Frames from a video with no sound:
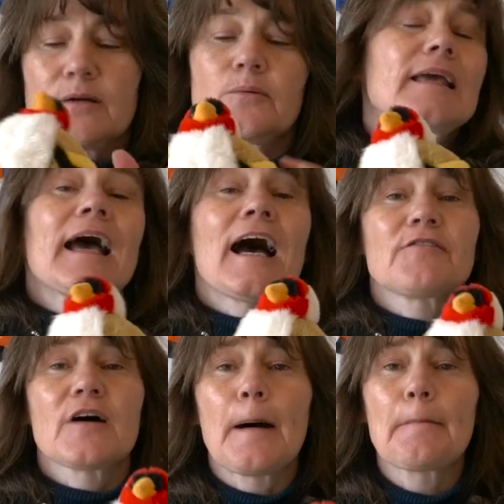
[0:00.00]
We
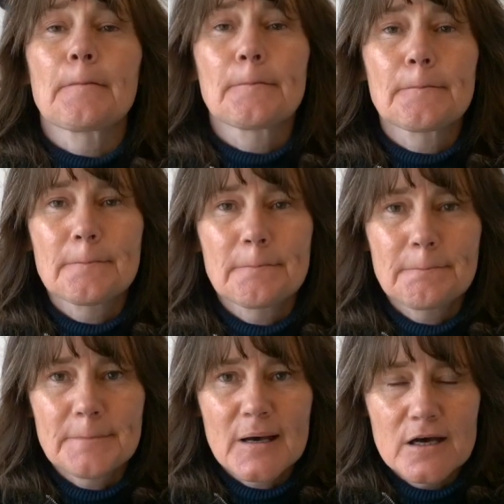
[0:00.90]
have a
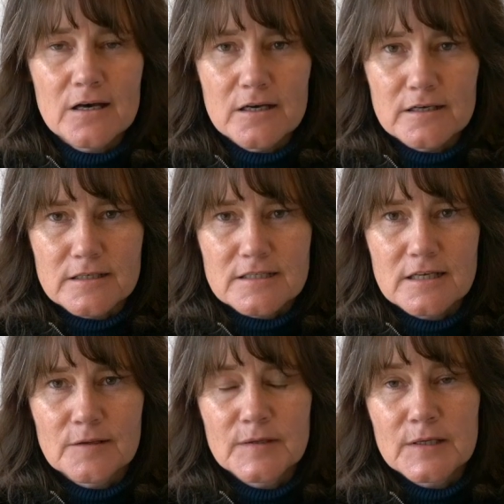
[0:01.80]
bird.
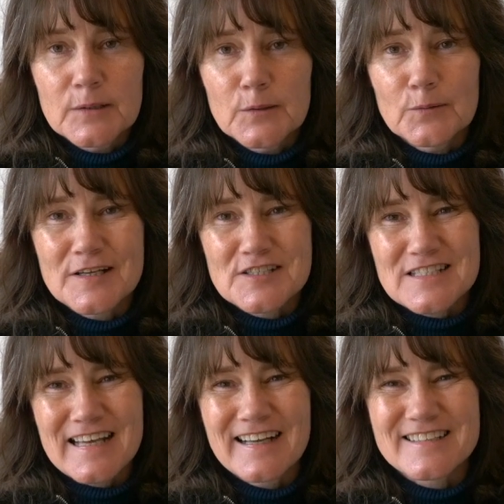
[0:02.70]
Which
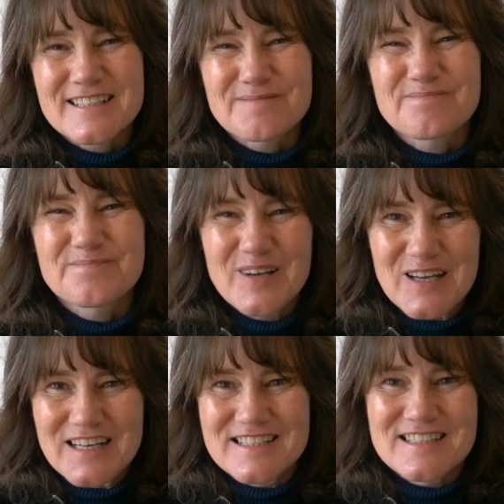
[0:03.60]
sound does
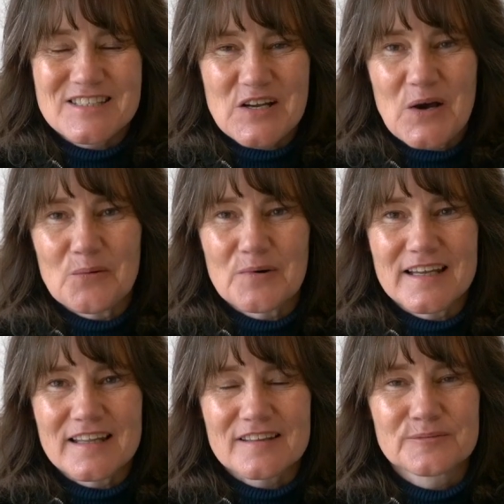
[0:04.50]
bird start
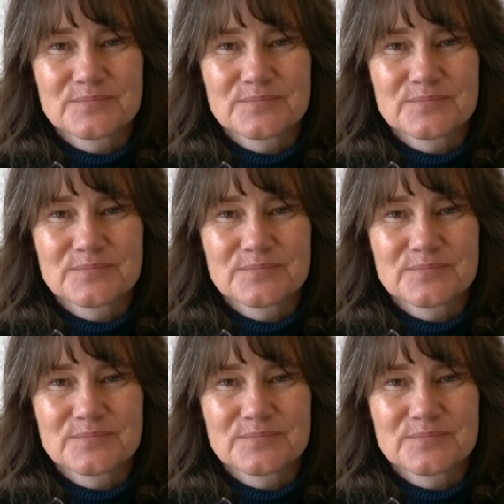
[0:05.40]
with?